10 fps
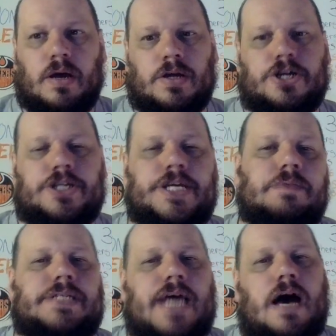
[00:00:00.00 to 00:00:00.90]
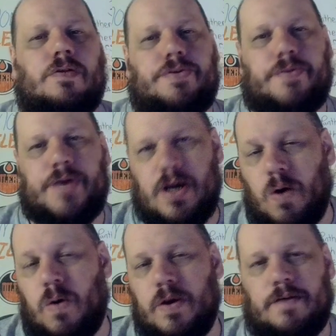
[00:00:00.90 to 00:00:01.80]
Your team's down 3
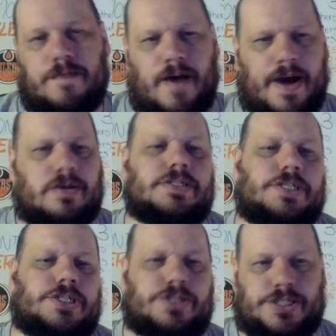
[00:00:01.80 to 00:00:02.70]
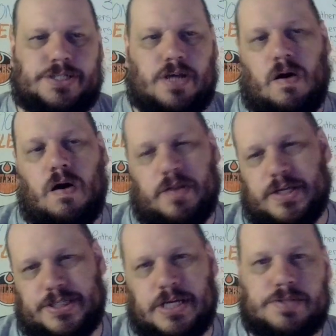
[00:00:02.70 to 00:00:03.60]
0 in the finals, and you're just like, oh, this
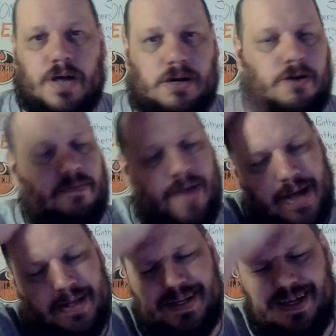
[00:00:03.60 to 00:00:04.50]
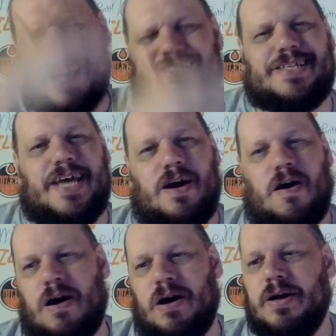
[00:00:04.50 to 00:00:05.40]
team's not coming back. Yes, they
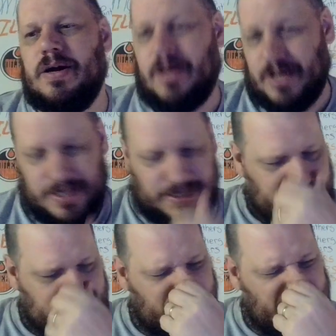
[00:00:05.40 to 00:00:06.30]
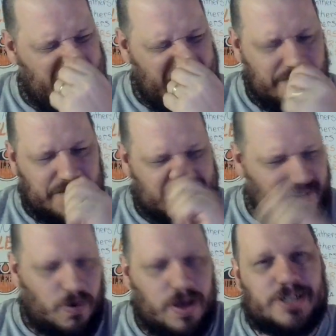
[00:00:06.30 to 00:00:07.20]
are. These are the Edmonton
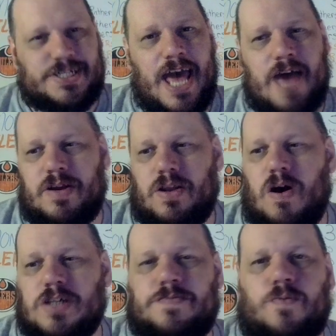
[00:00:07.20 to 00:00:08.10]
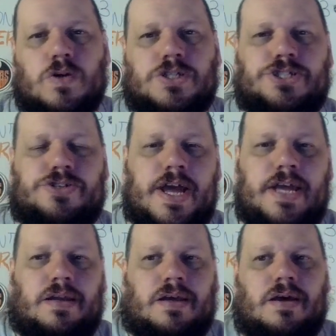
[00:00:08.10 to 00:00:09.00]
Oilers. They haven't lost four straight
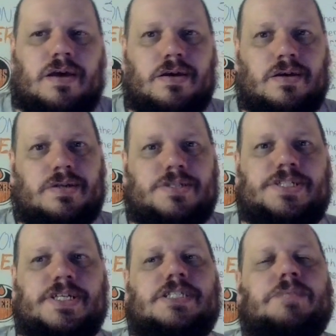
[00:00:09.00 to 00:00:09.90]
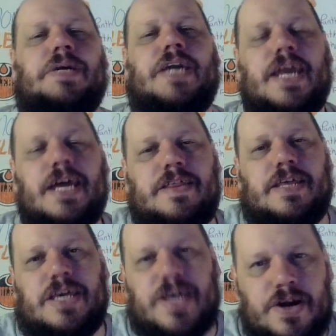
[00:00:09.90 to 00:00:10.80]
since the beginning of the
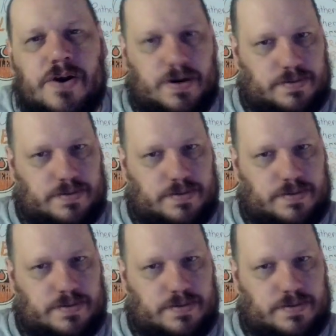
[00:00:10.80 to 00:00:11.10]
year.